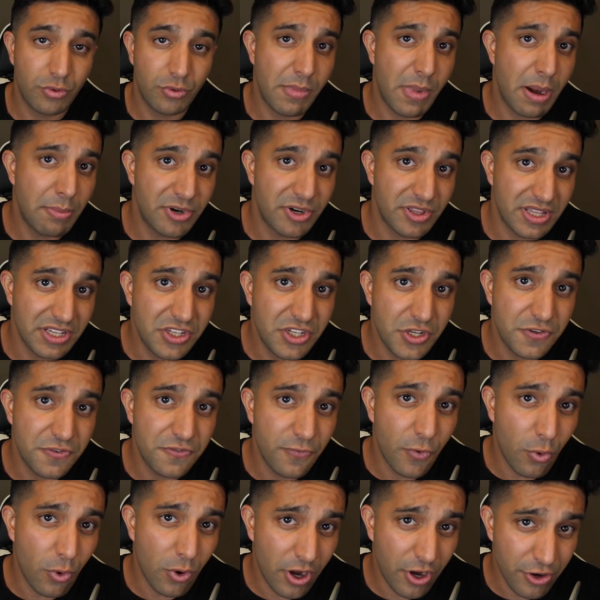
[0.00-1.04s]
remember, this is
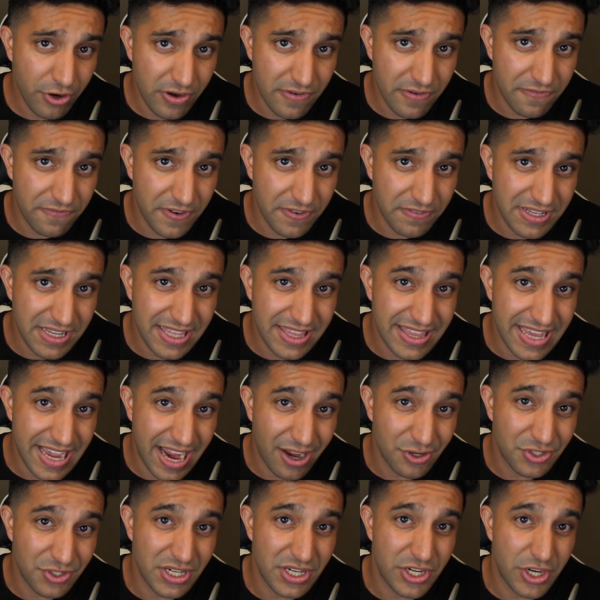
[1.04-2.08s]

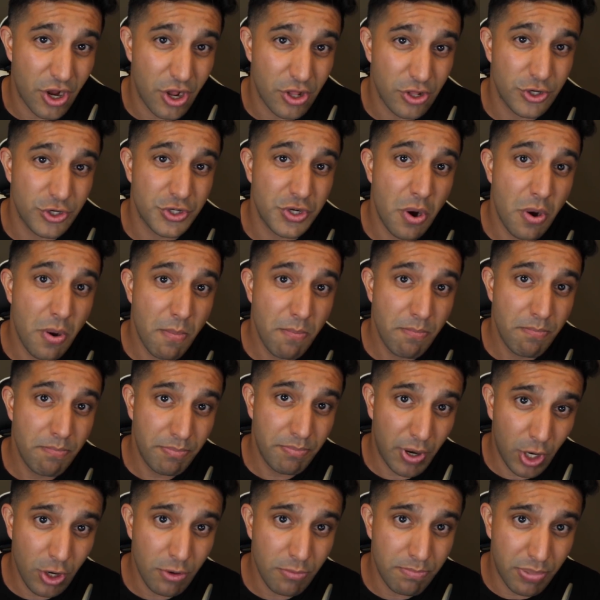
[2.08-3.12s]
$450,000
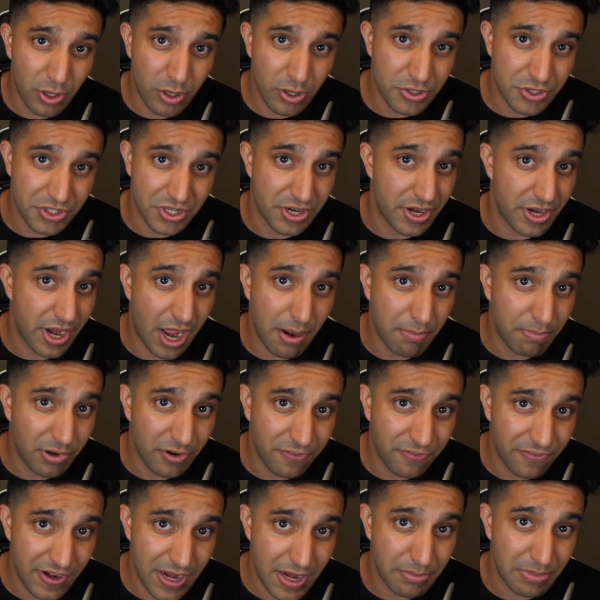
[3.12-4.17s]
per person, not per
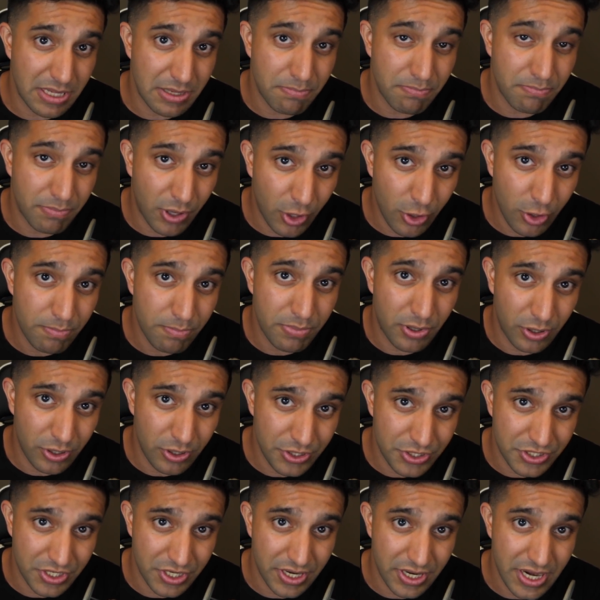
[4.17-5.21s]
family, per
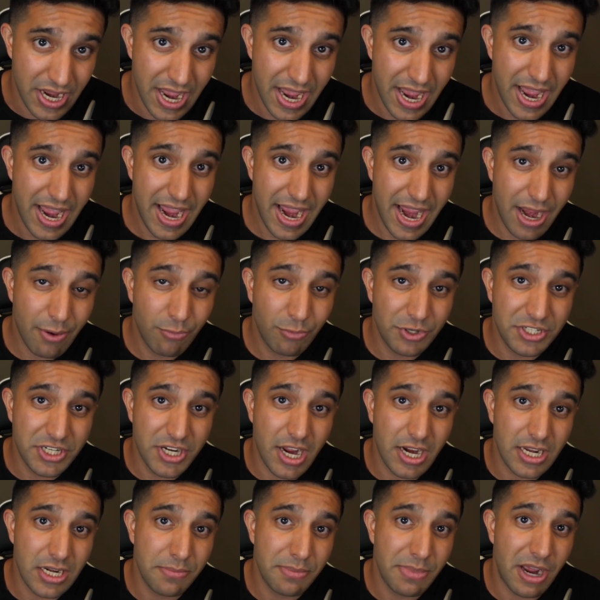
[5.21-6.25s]
person, and we're
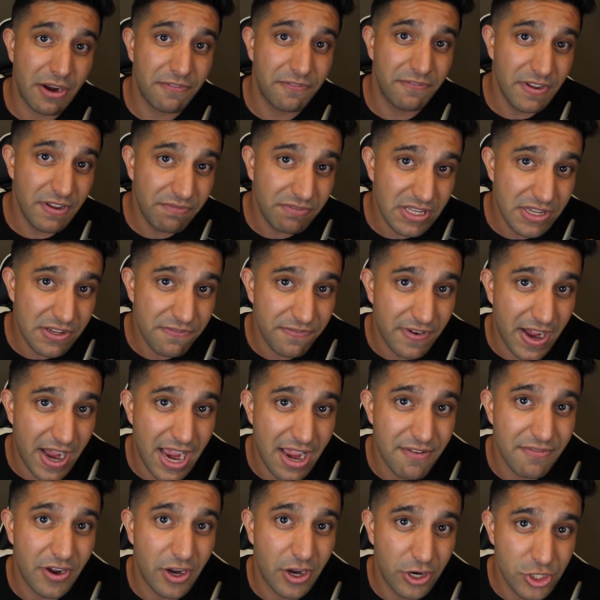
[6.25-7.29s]
talking about
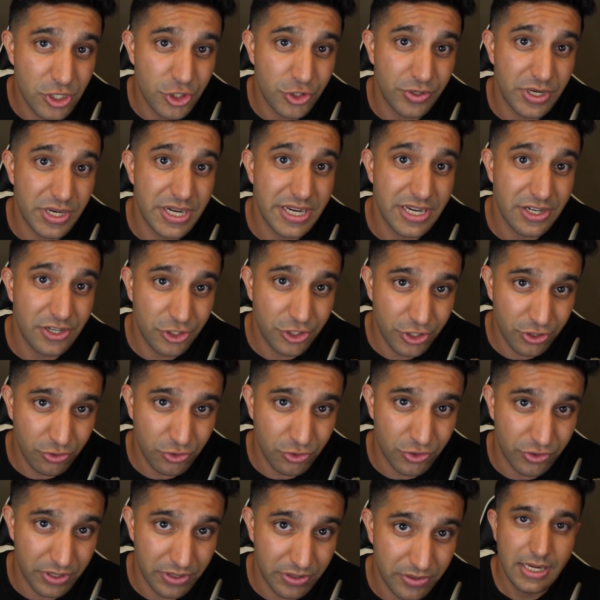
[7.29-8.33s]
5,500
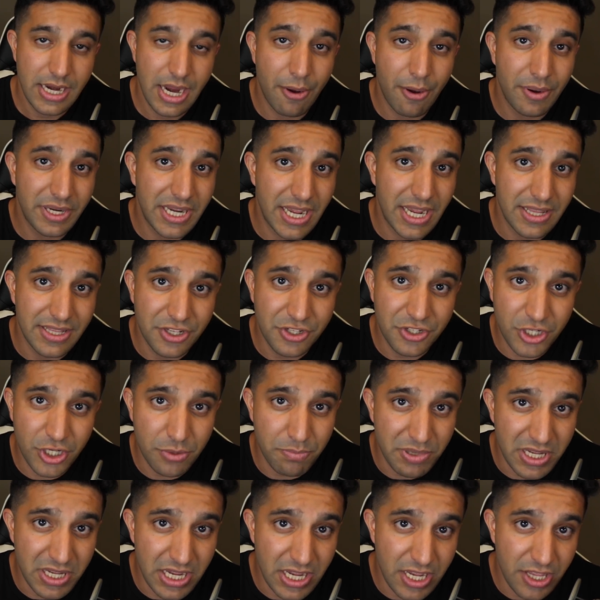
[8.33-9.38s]
children. Now, again, this
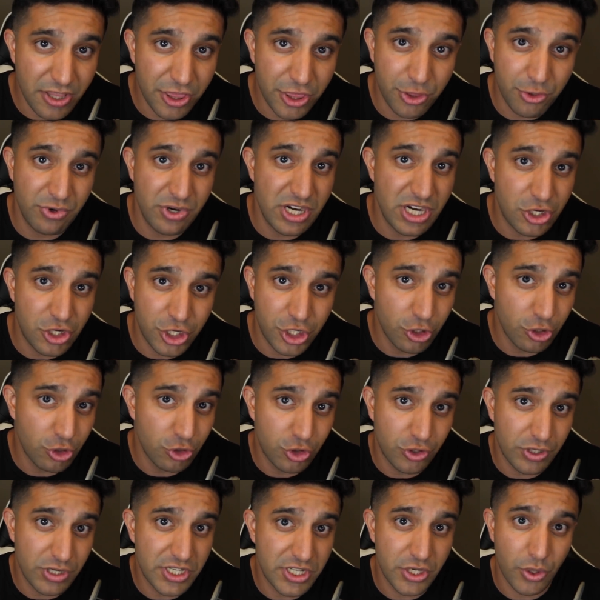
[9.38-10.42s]
could be 3
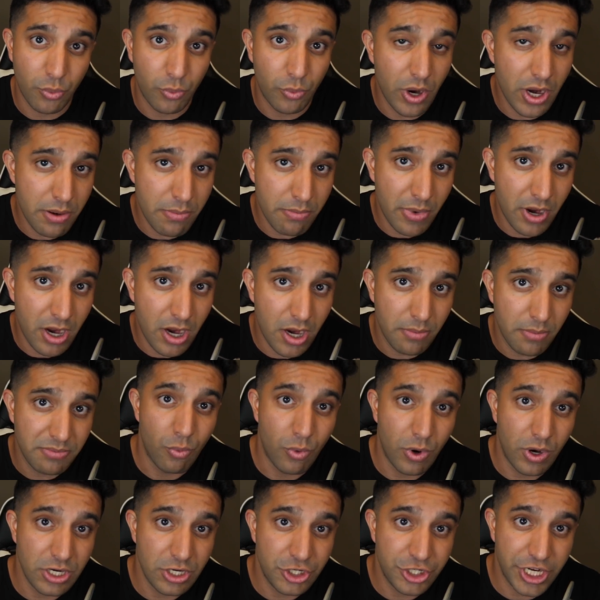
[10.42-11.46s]
children to 1 mom,
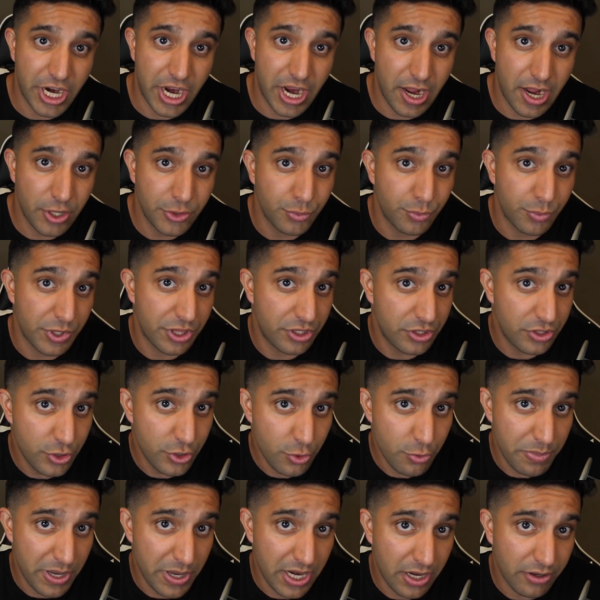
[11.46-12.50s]
1 child with
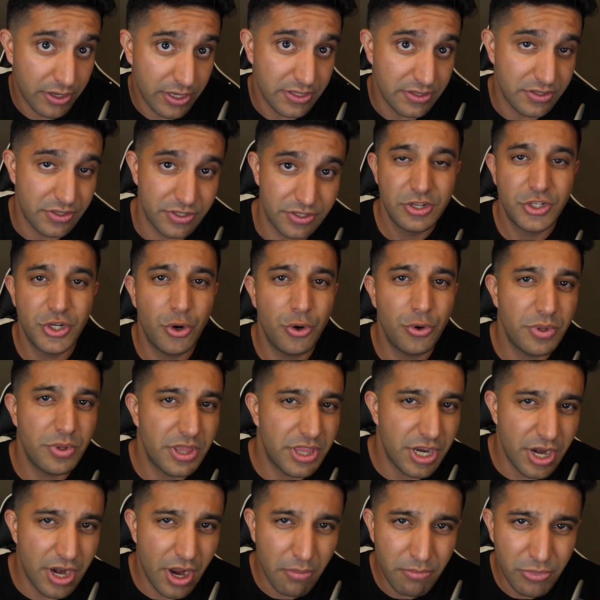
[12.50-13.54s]
2 parents, so
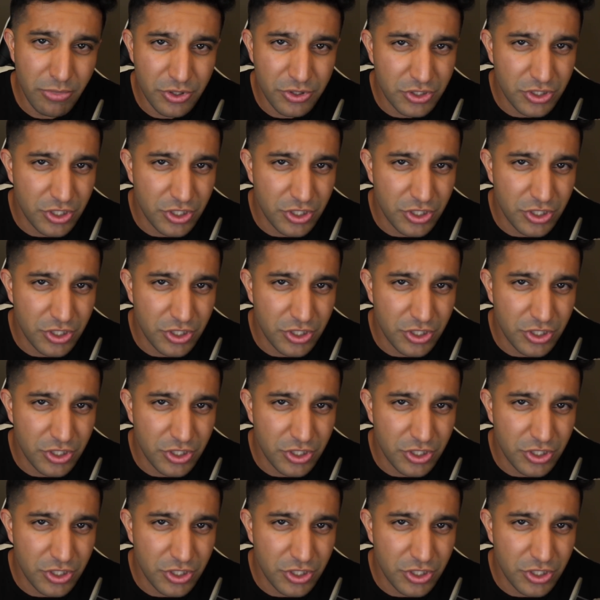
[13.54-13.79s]
the numbers